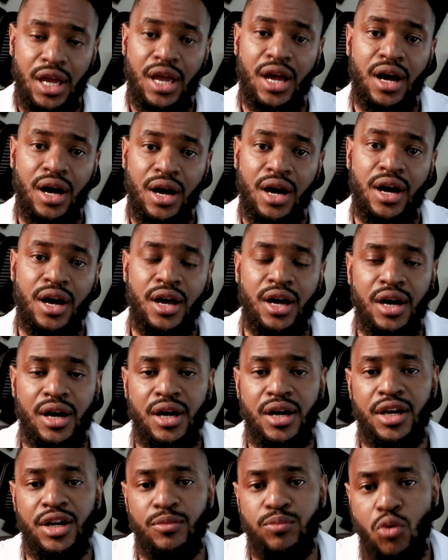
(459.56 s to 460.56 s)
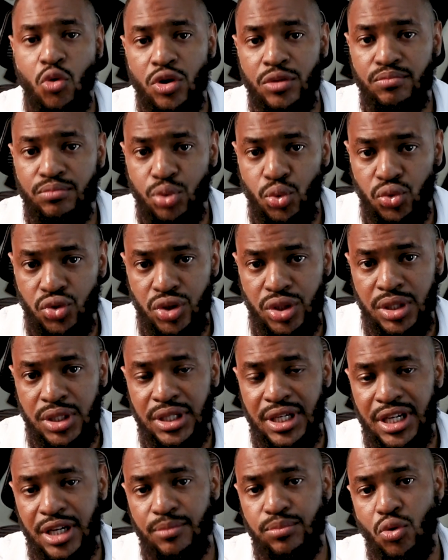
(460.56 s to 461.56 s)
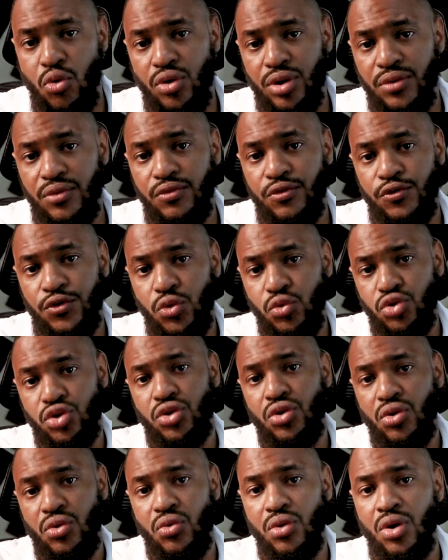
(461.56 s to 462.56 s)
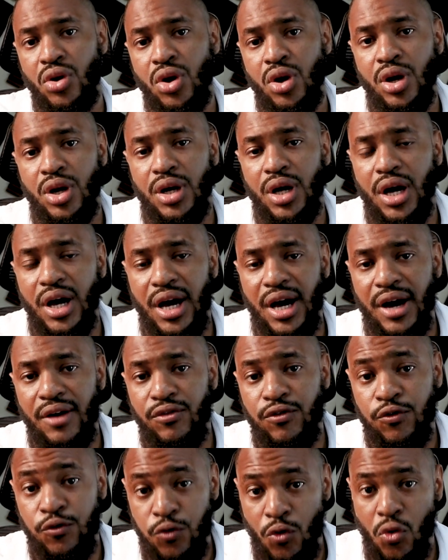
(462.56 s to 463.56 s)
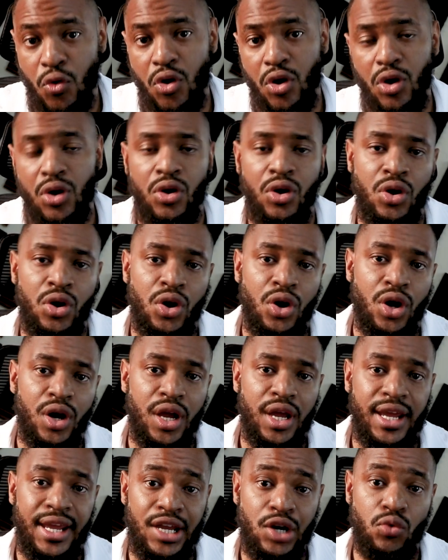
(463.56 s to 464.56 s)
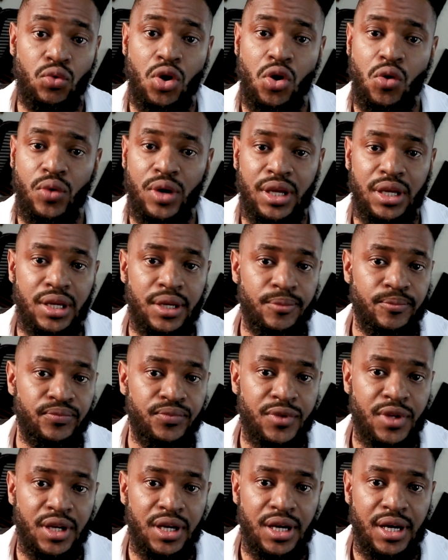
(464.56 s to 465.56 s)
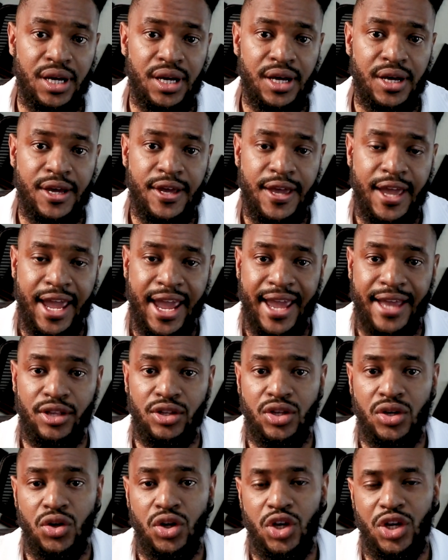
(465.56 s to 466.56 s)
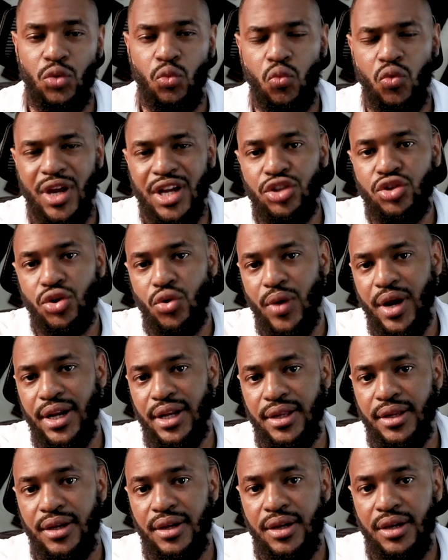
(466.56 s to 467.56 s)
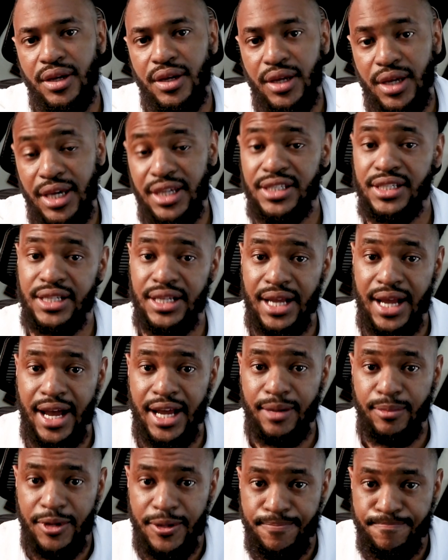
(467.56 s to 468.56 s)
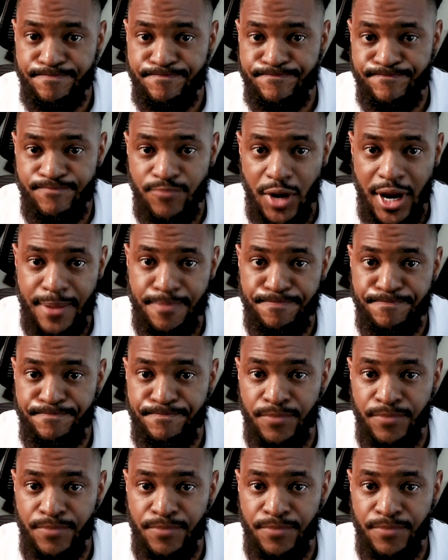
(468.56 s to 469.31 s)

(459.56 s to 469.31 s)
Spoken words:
an important boost, an important future for a growing and integrated Haitian economy, right?